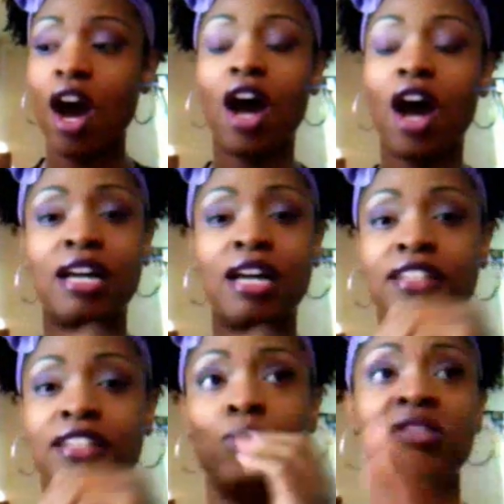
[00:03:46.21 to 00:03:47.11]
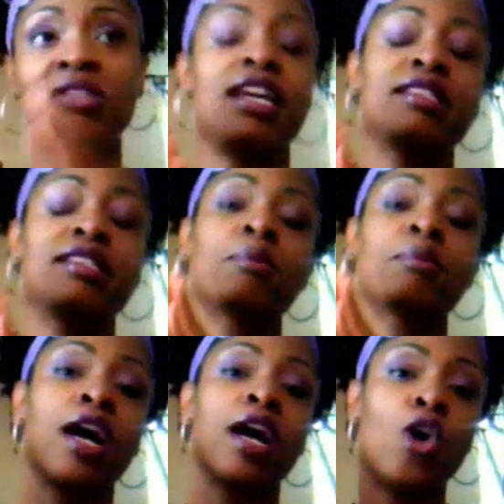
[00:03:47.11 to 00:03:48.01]
All I did was take some of
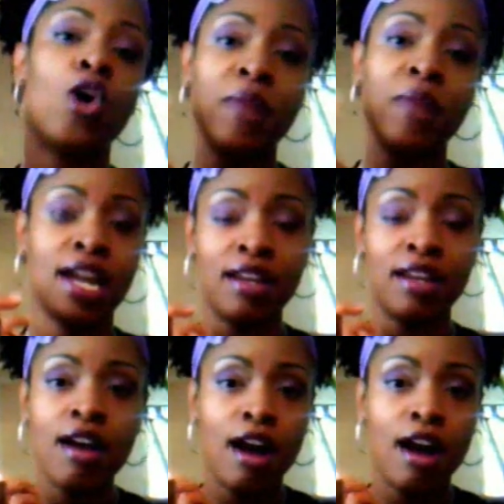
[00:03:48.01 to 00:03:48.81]
my homemade